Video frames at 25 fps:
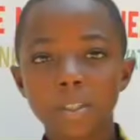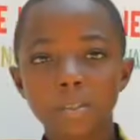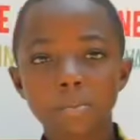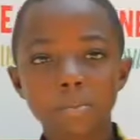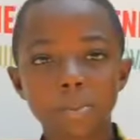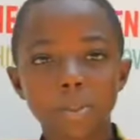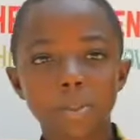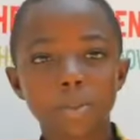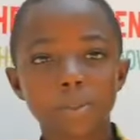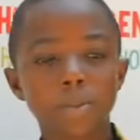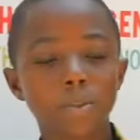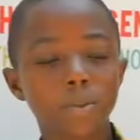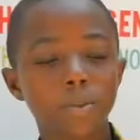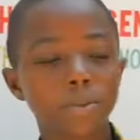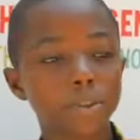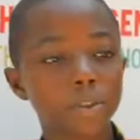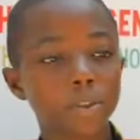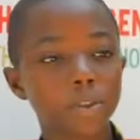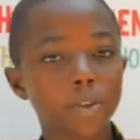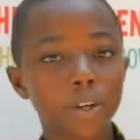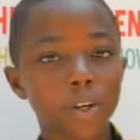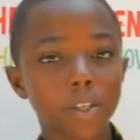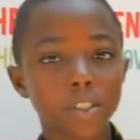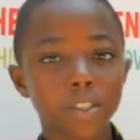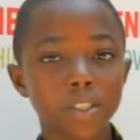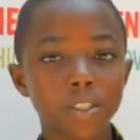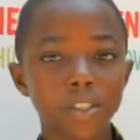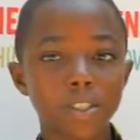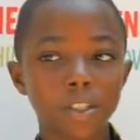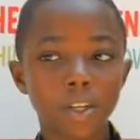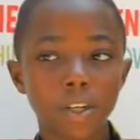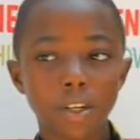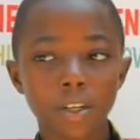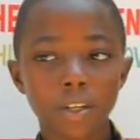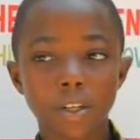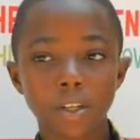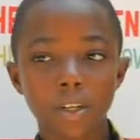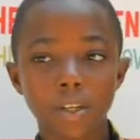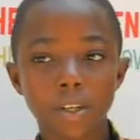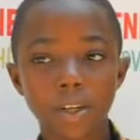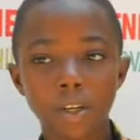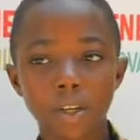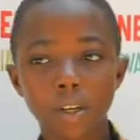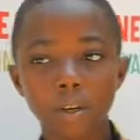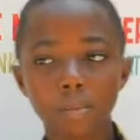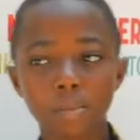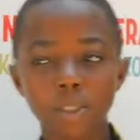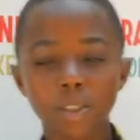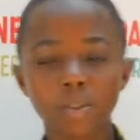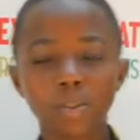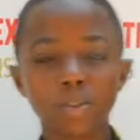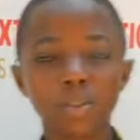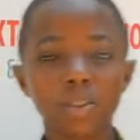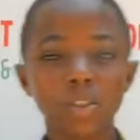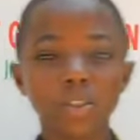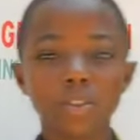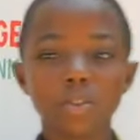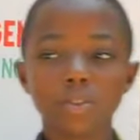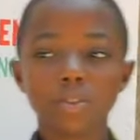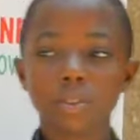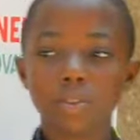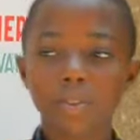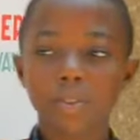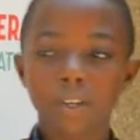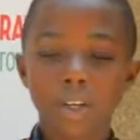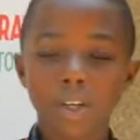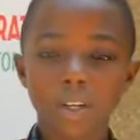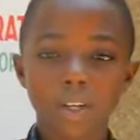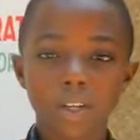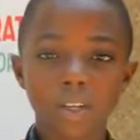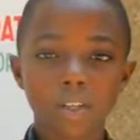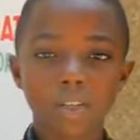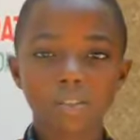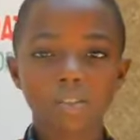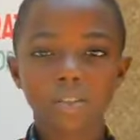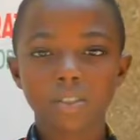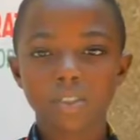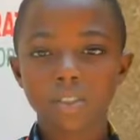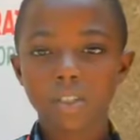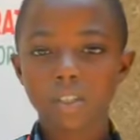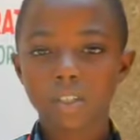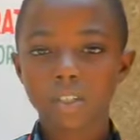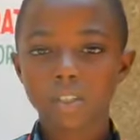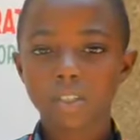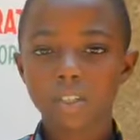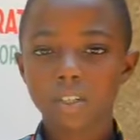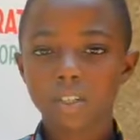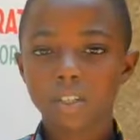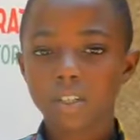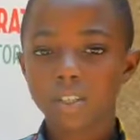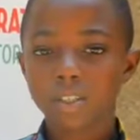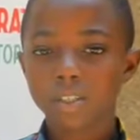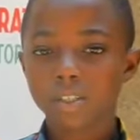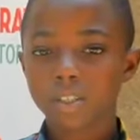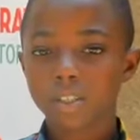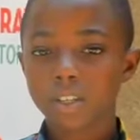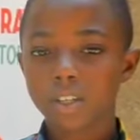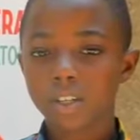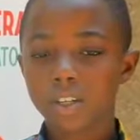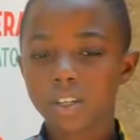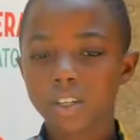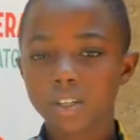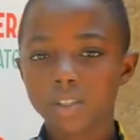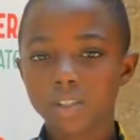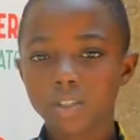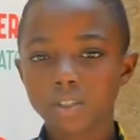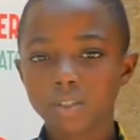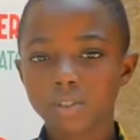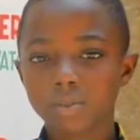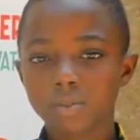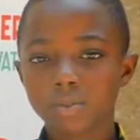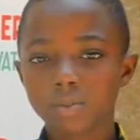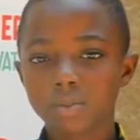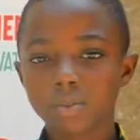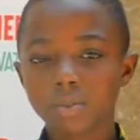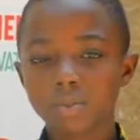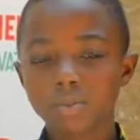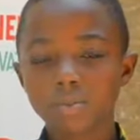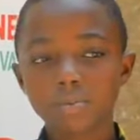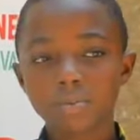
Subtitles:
name is Kofi Kwachijan, and I'm a student of Ghana Kisen International High School.